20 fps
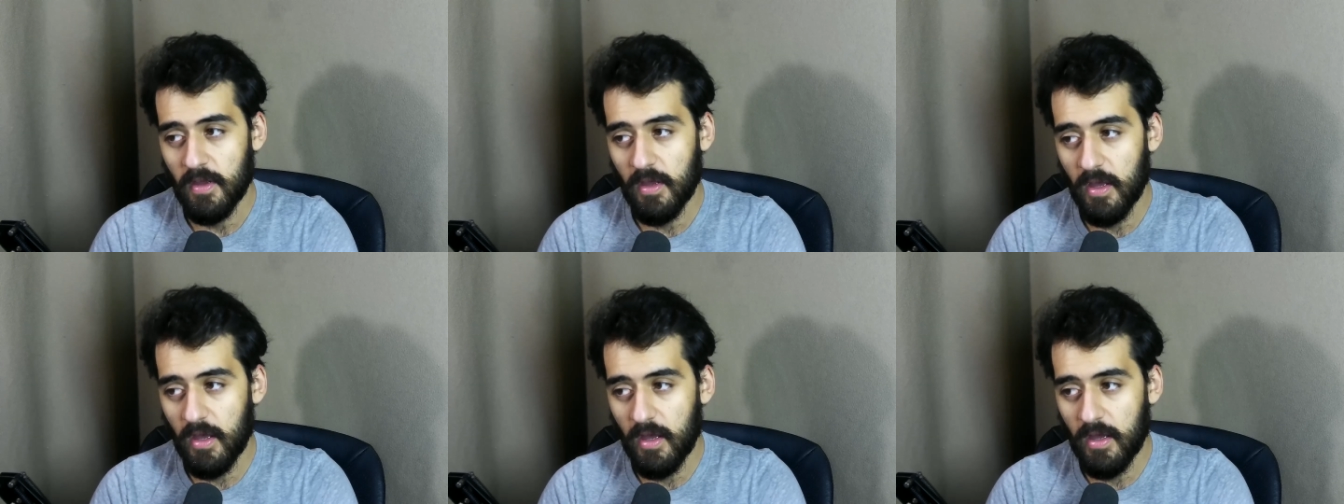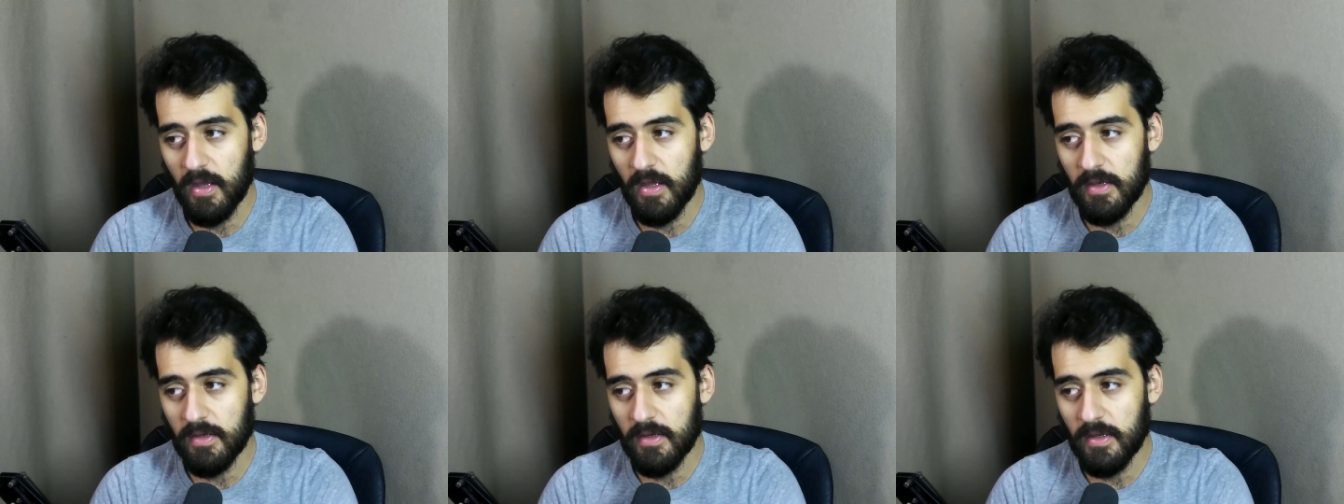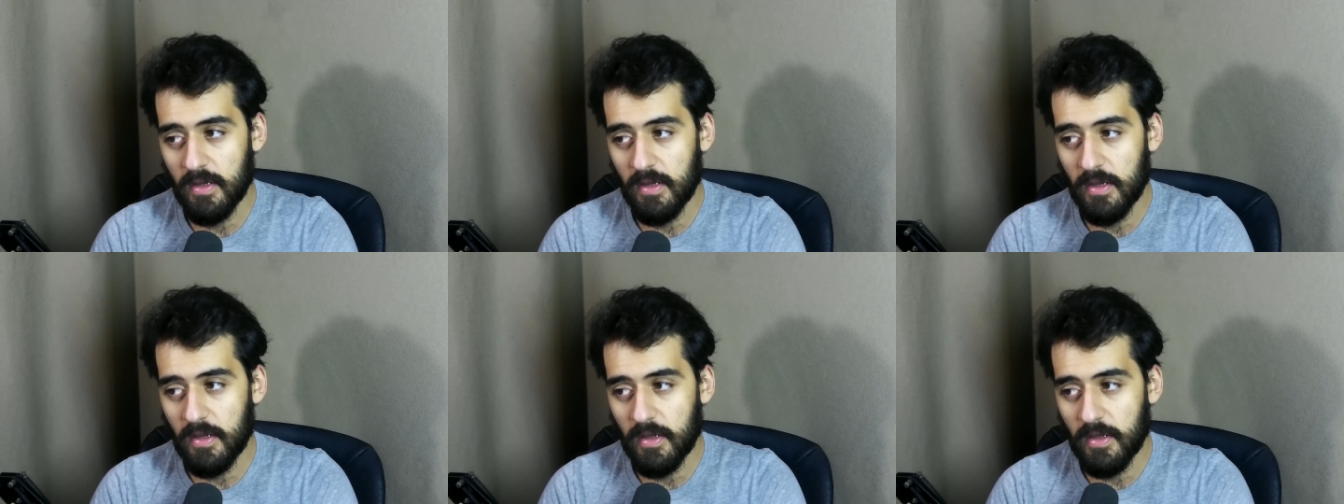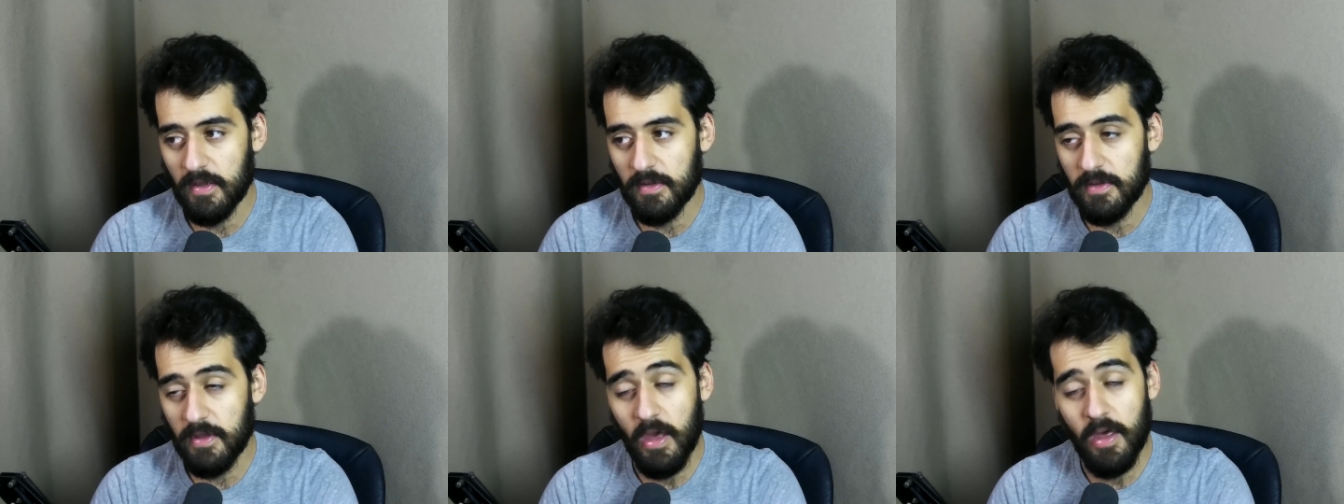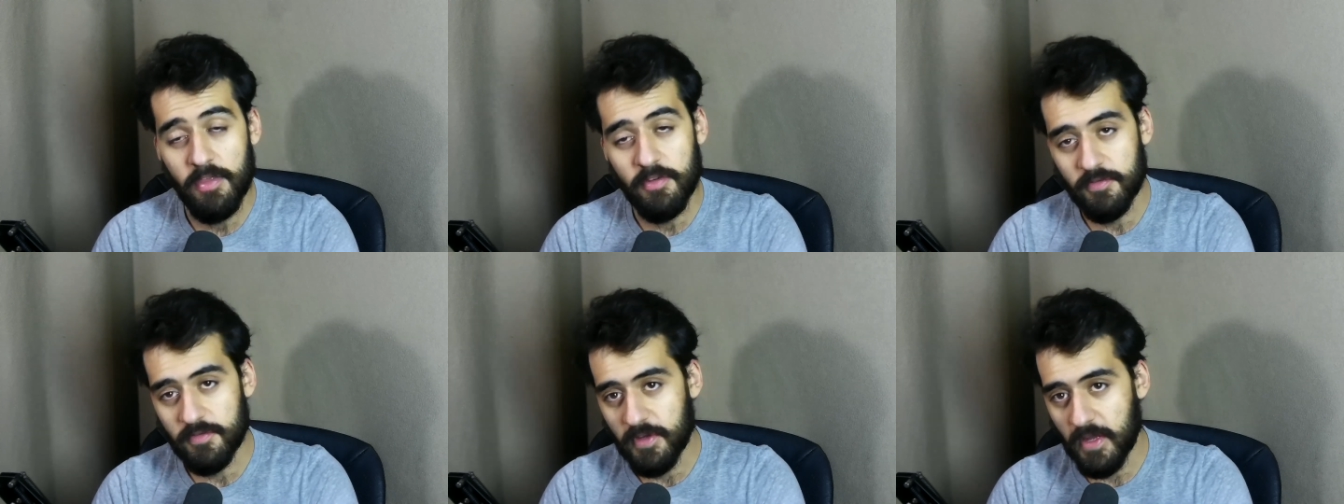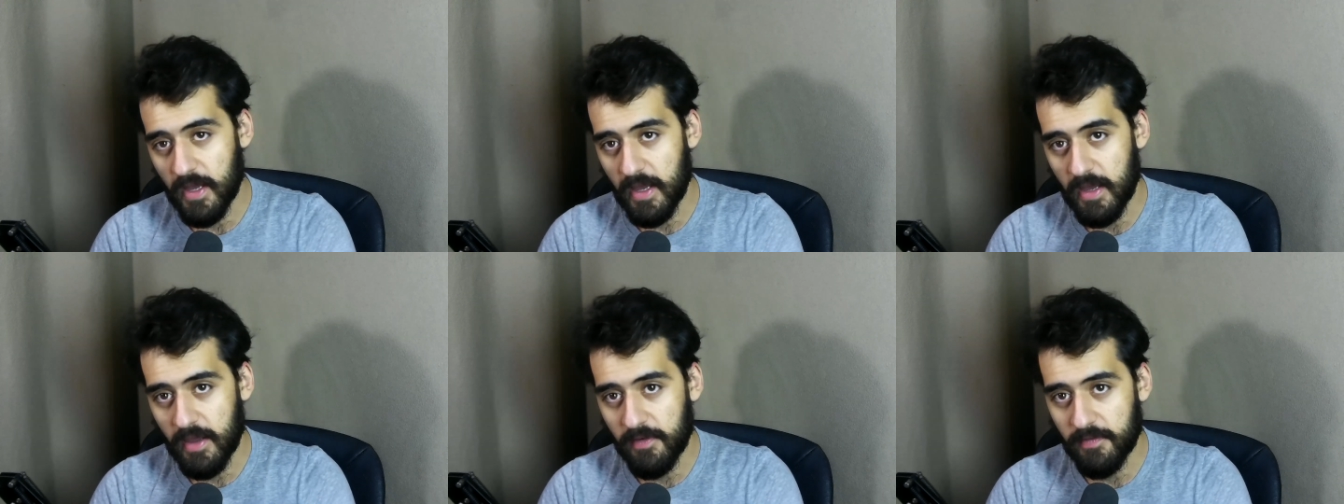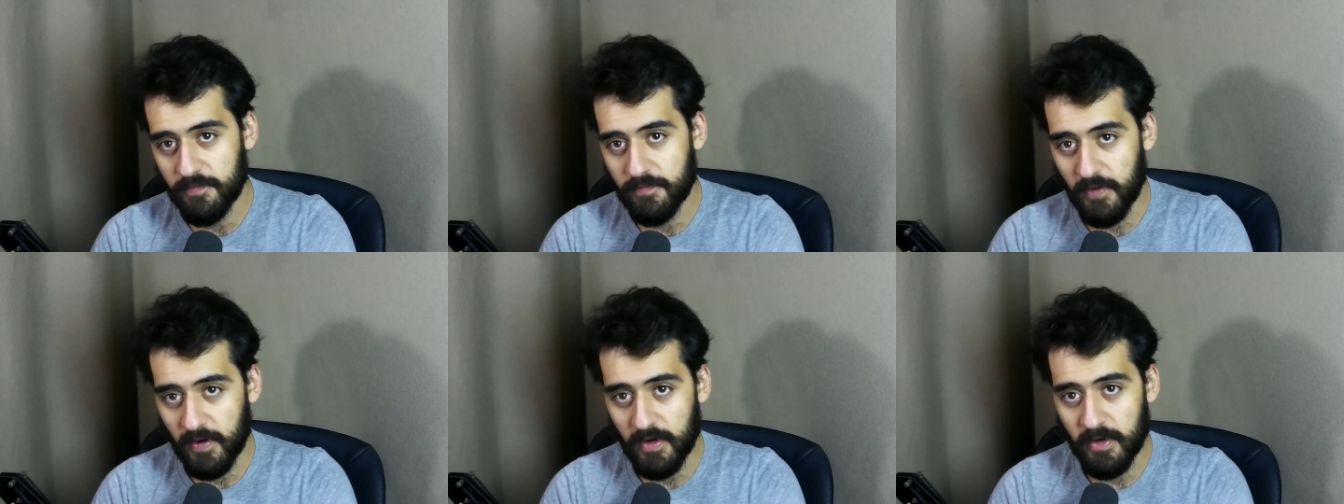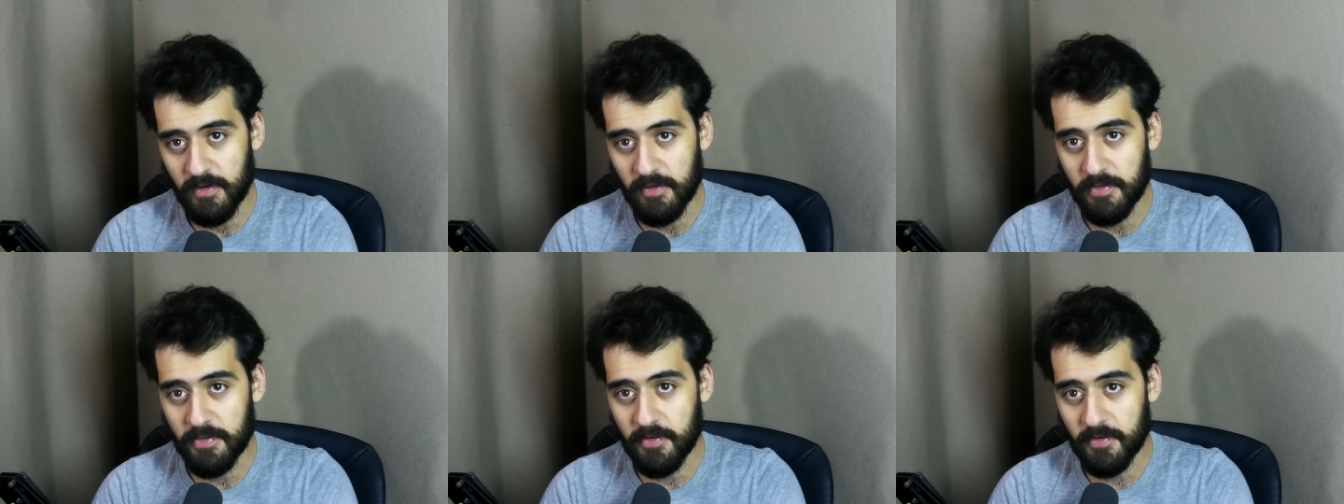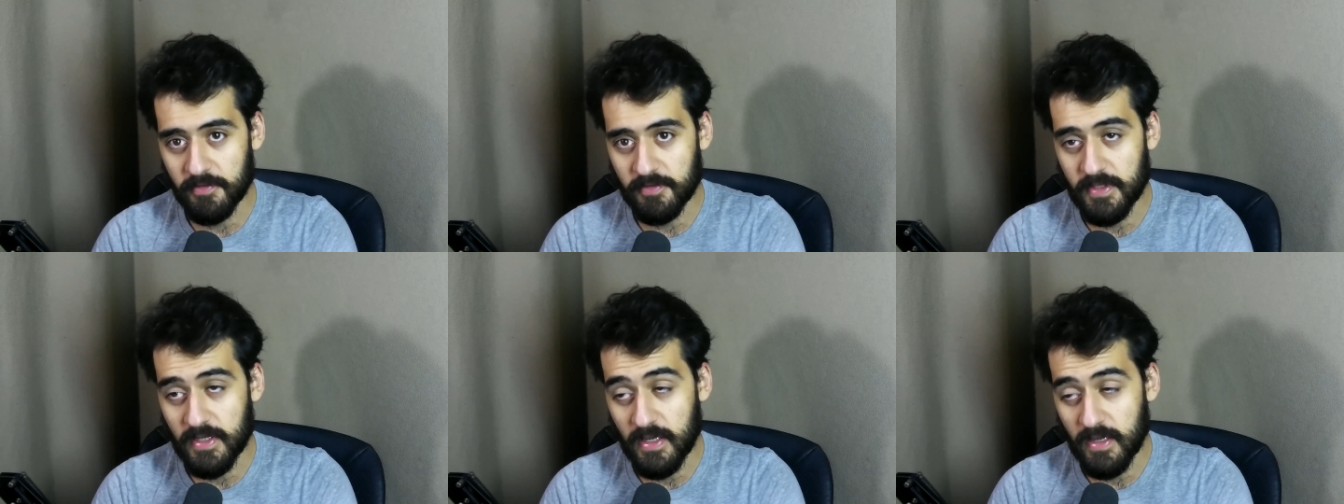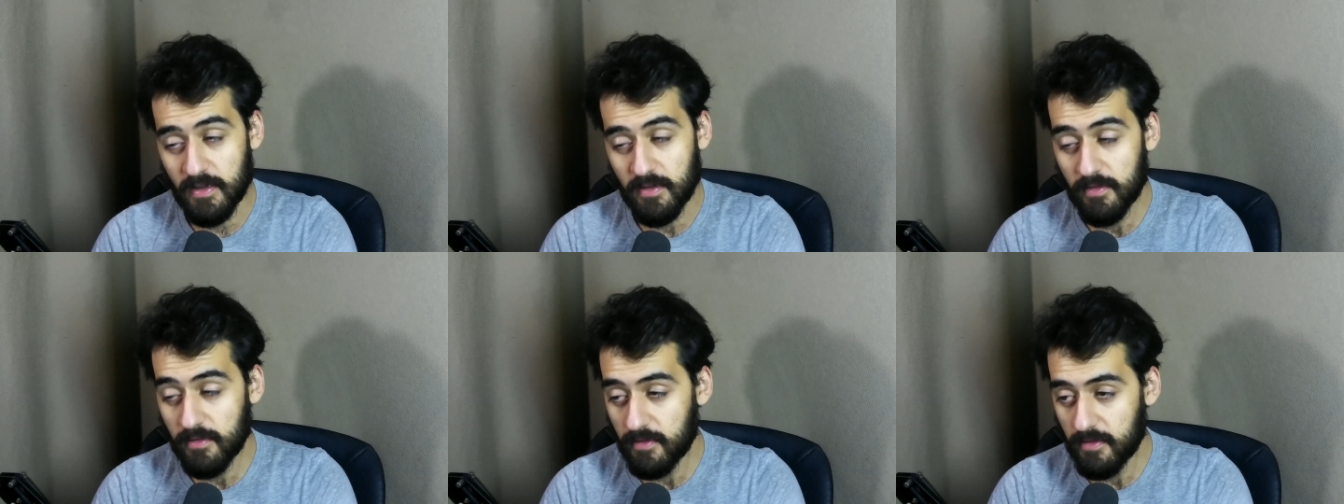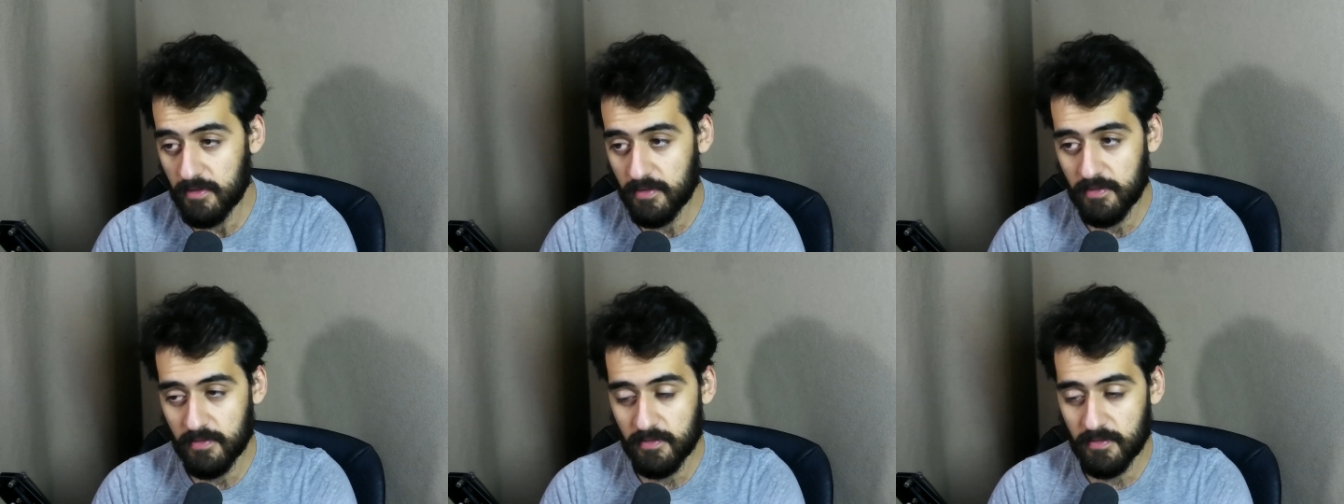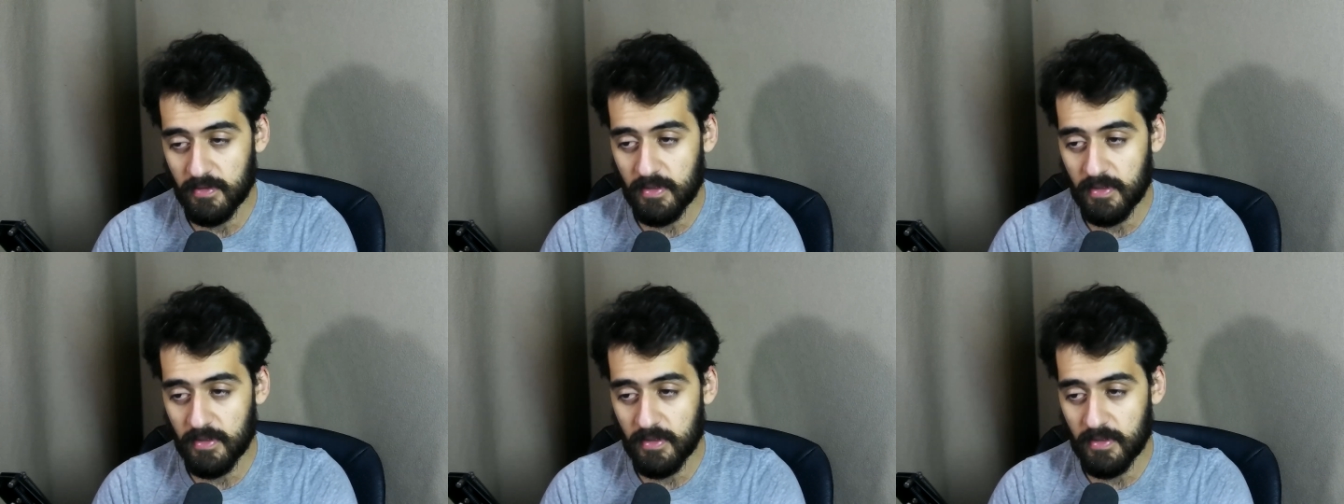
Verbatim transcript: on uh, the other day, Friday the 13th,